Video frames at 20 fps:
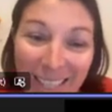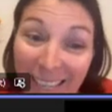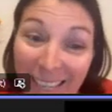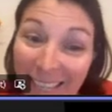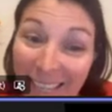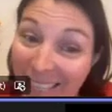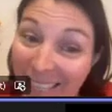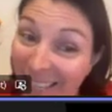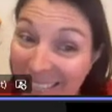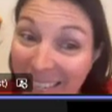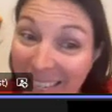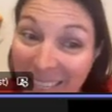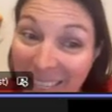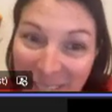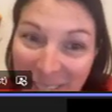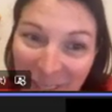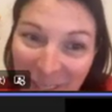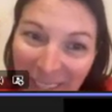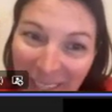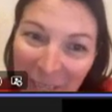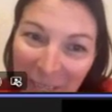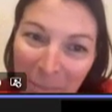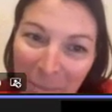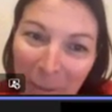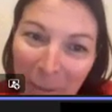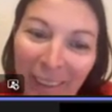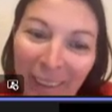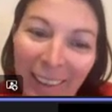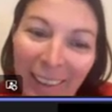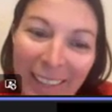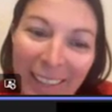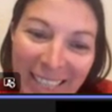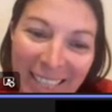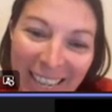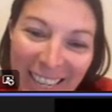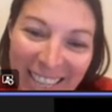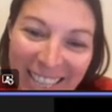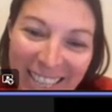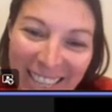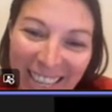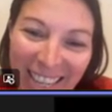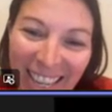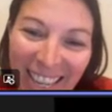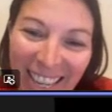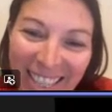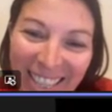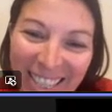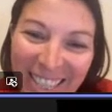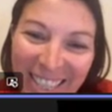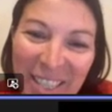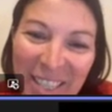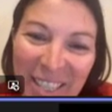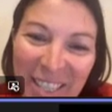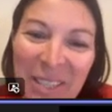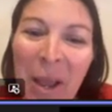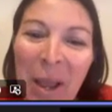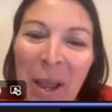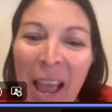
Yes, it does look a little bit like Snakes and Ladders.